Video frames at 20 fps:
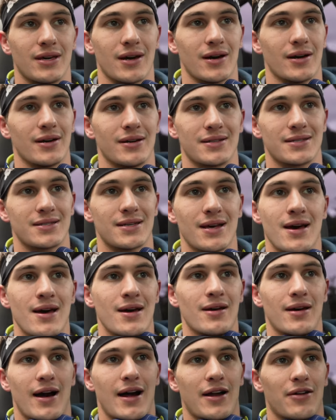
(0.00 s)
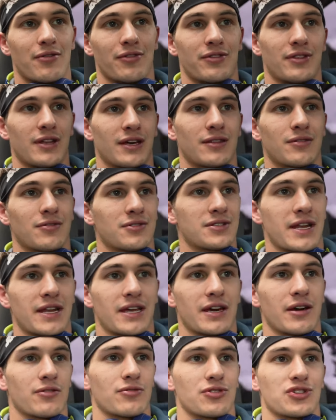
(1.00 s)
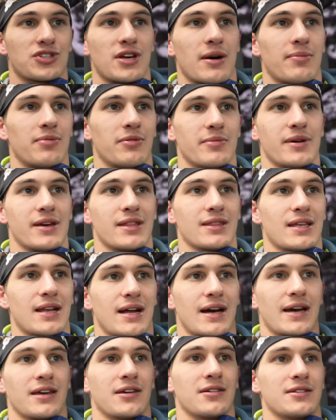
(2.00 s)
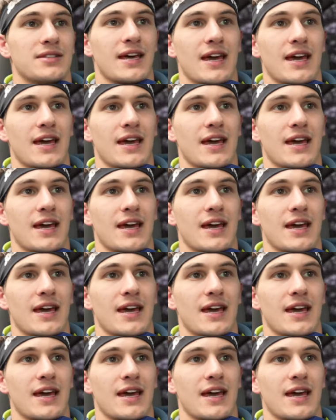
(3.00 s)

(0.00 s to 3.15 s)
because I don't think there's any other supplement that I could